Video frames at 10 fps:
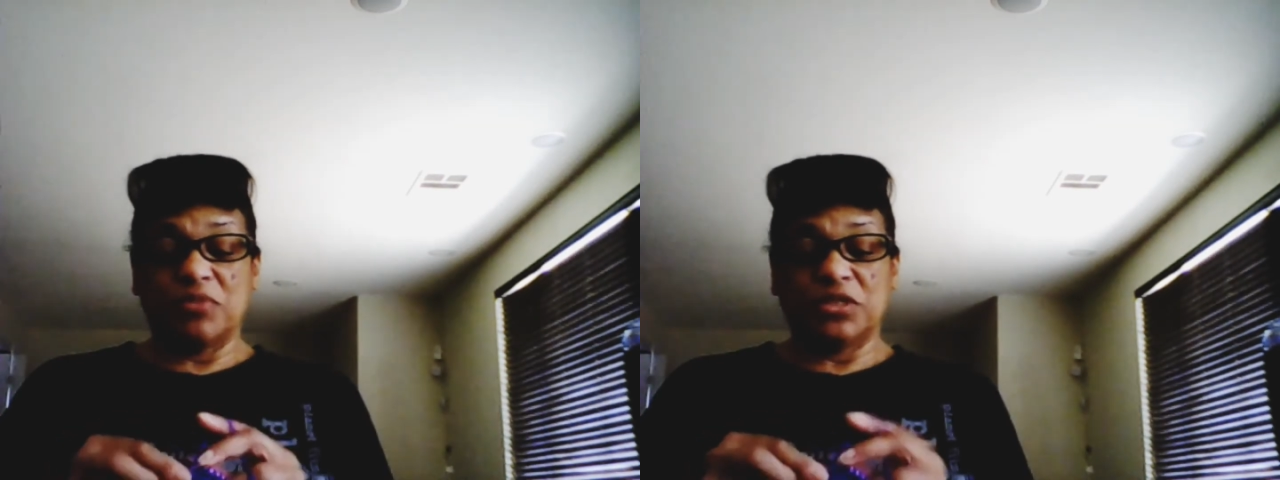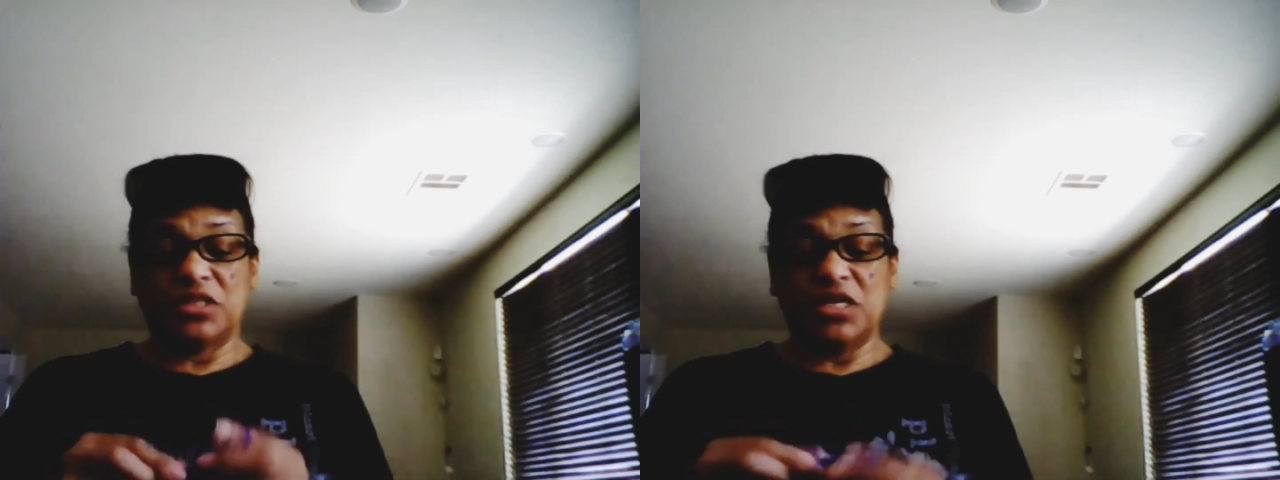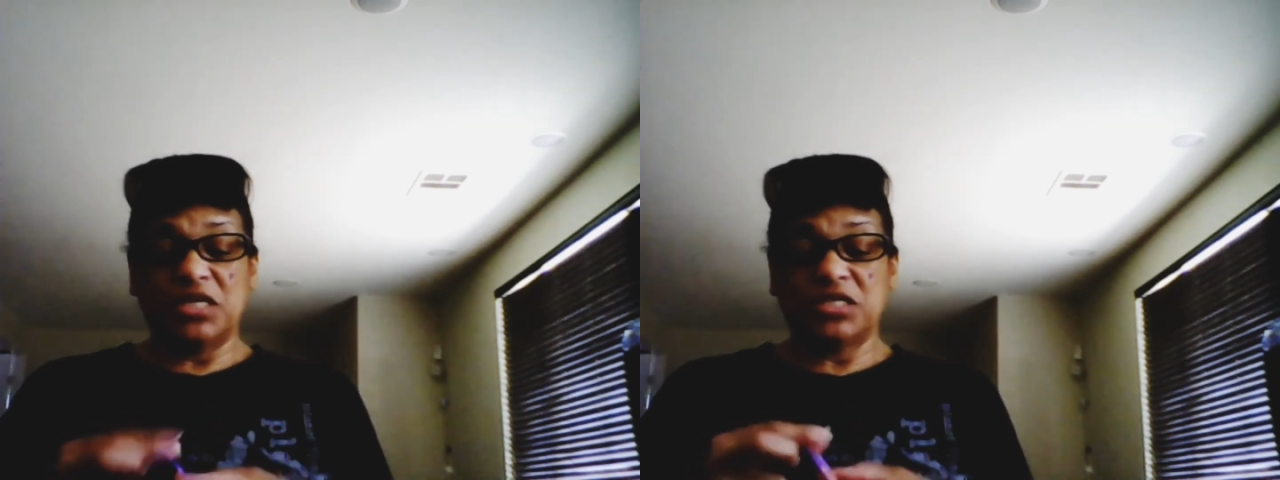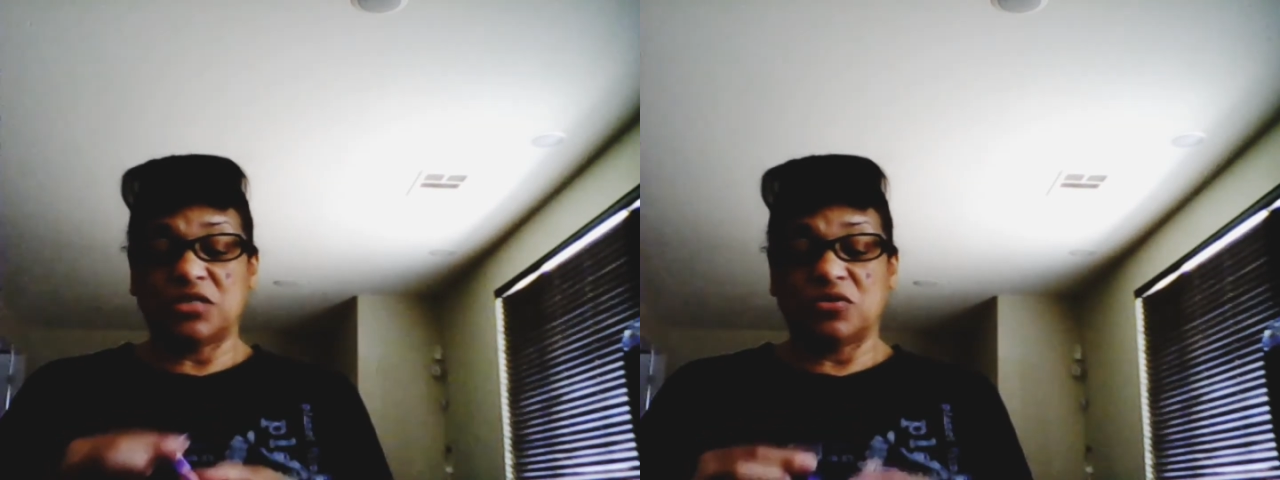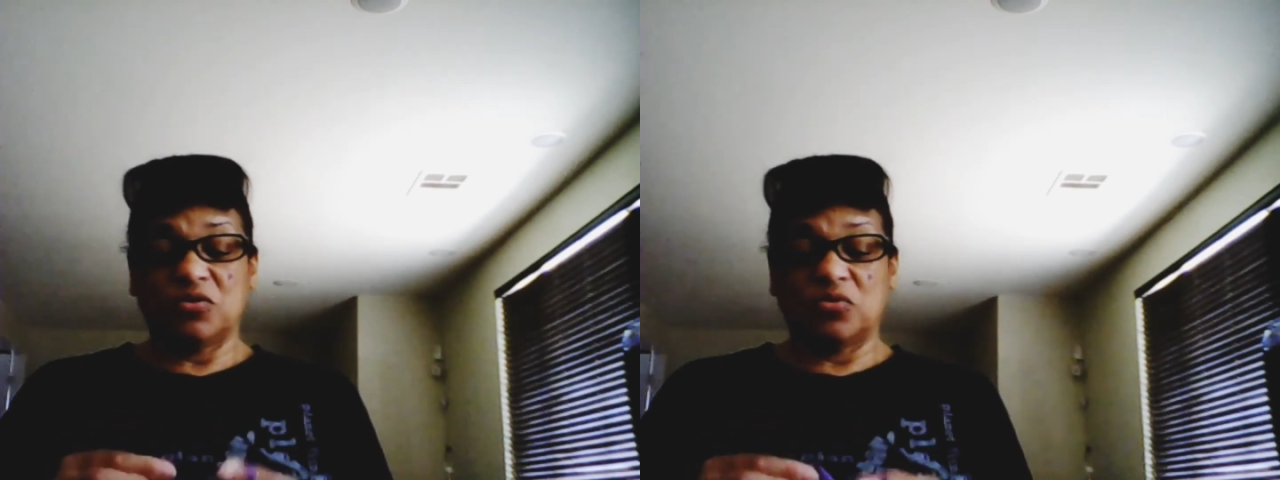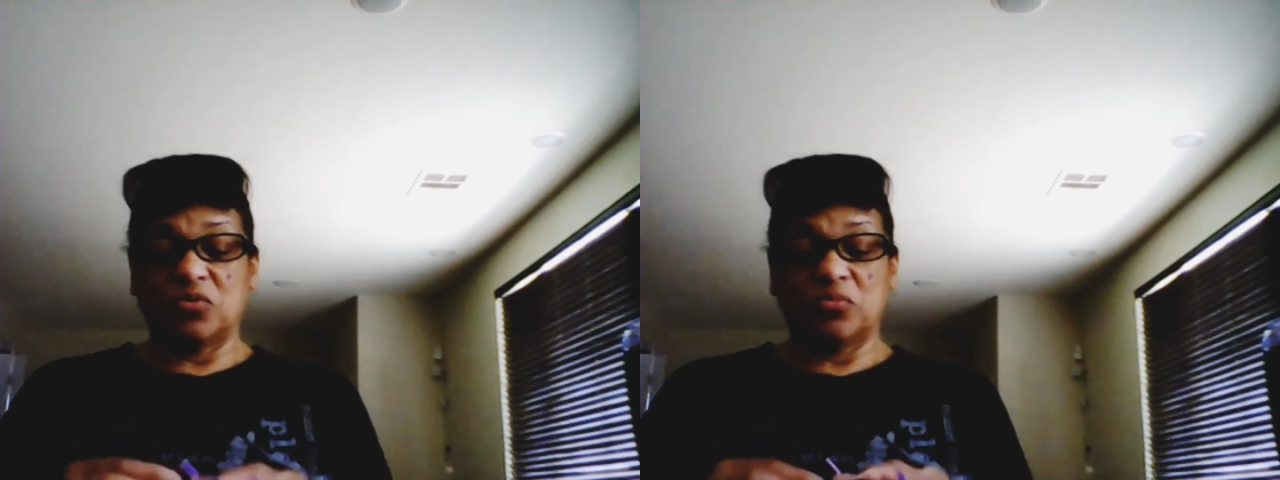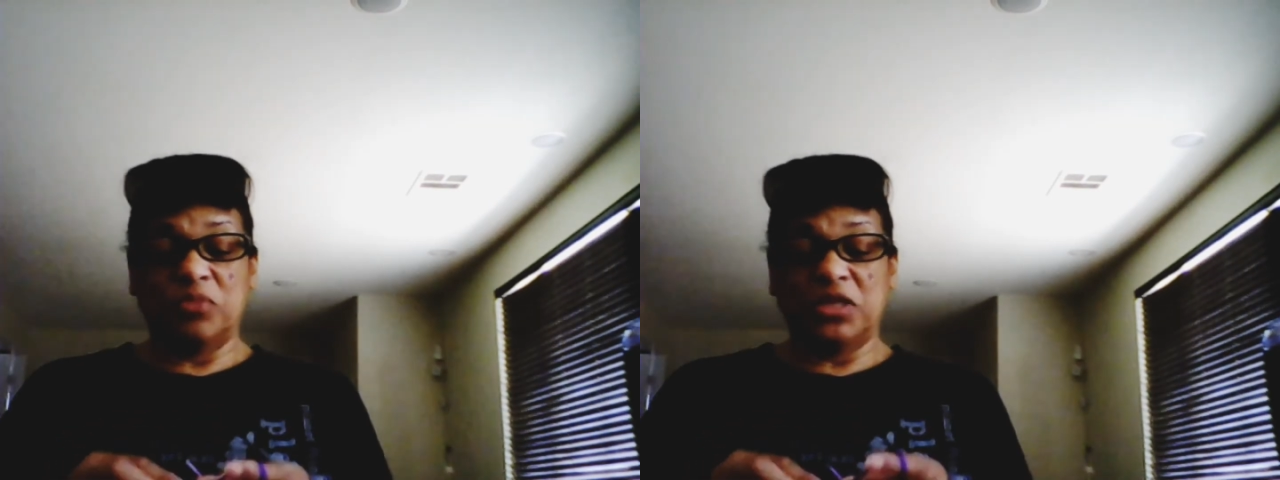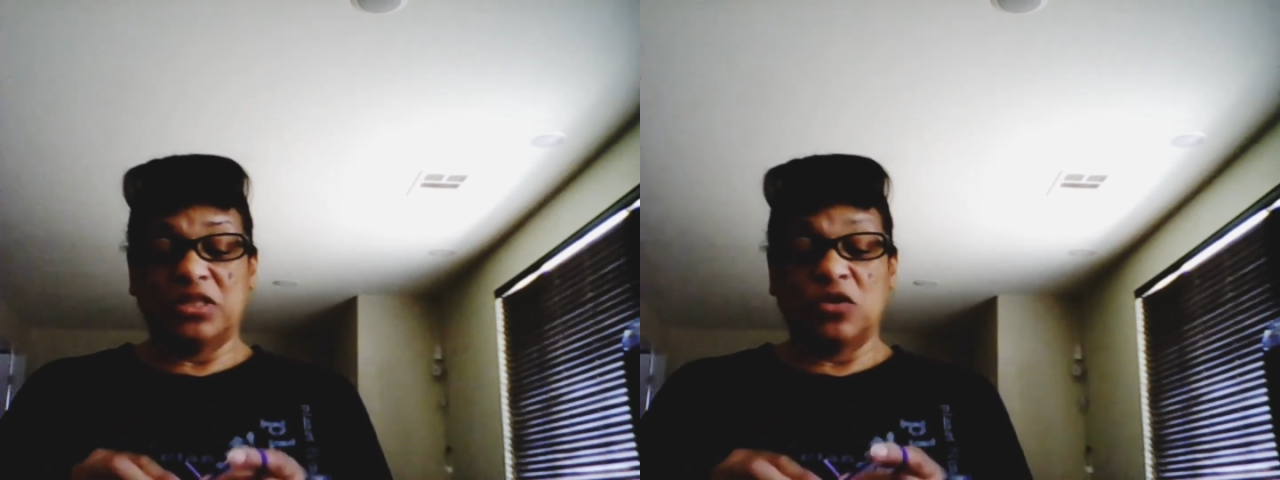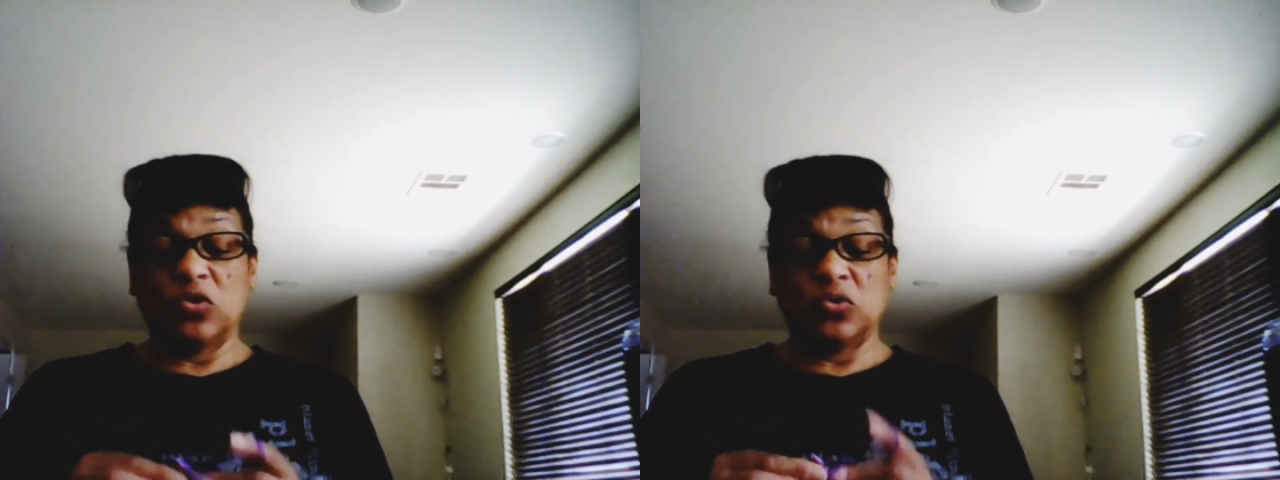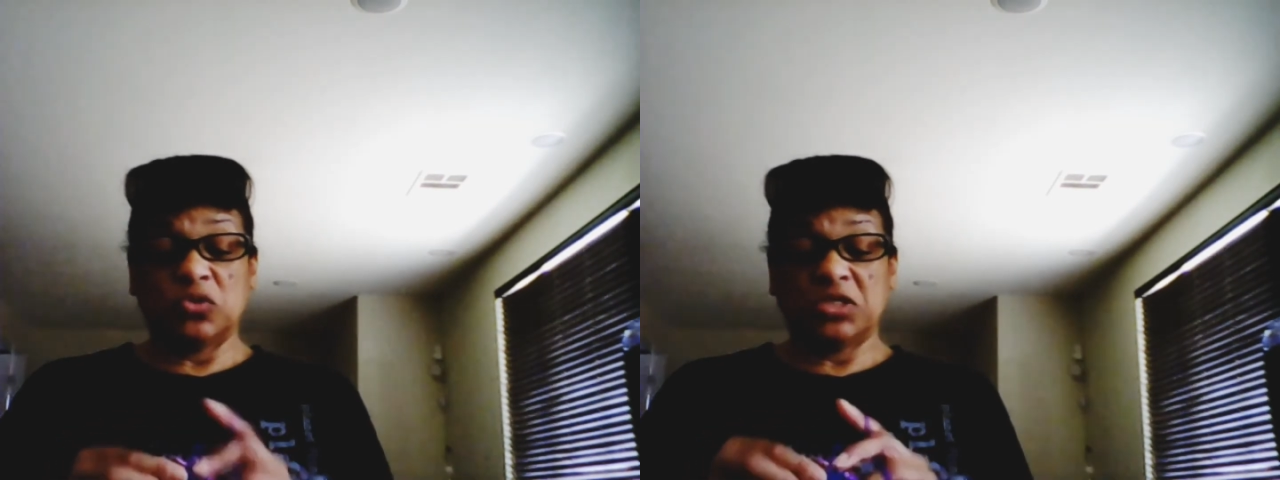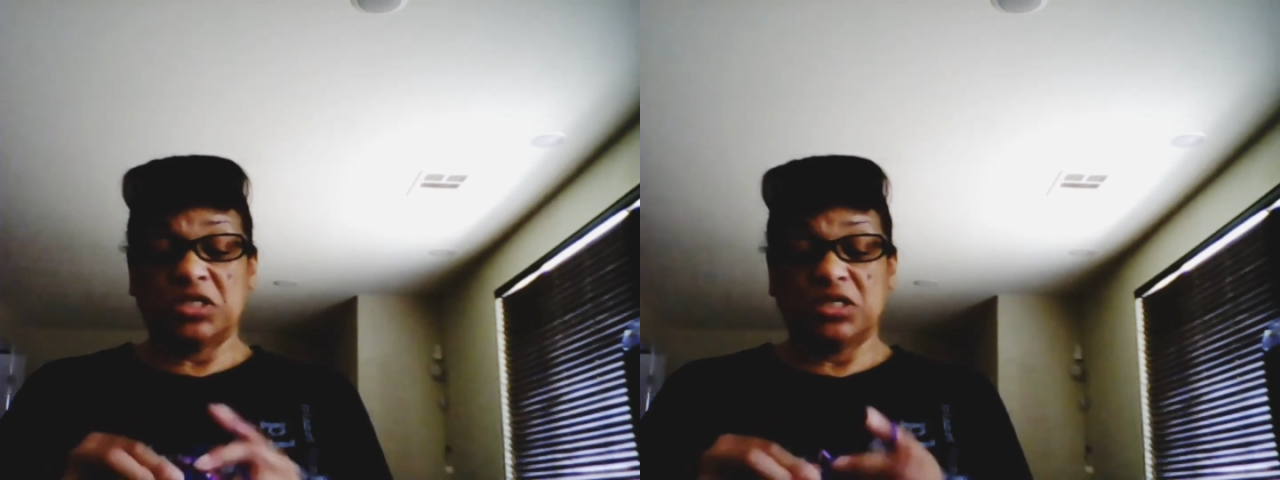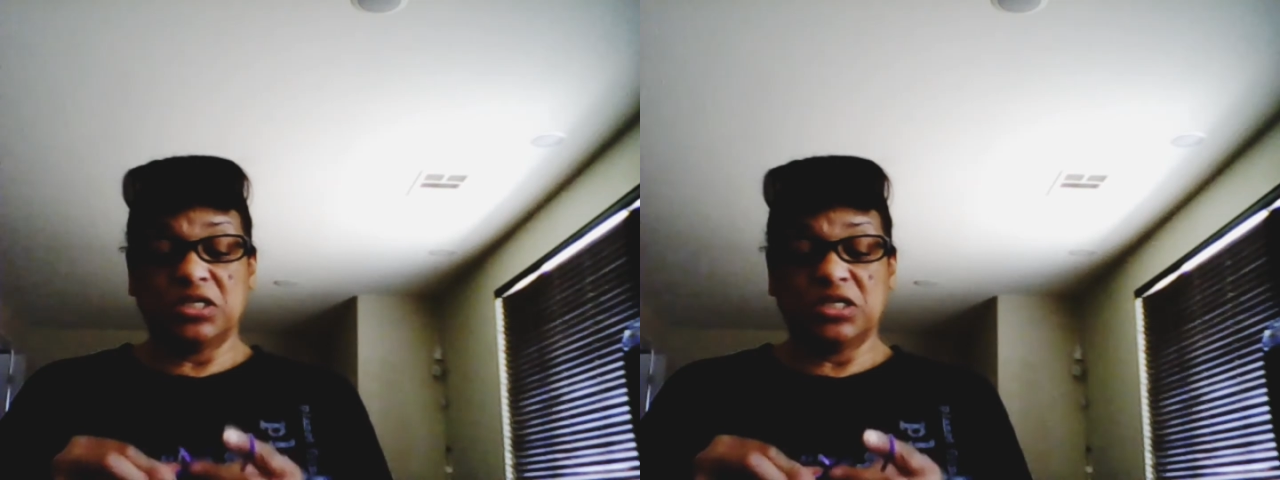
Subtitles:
but this beat those.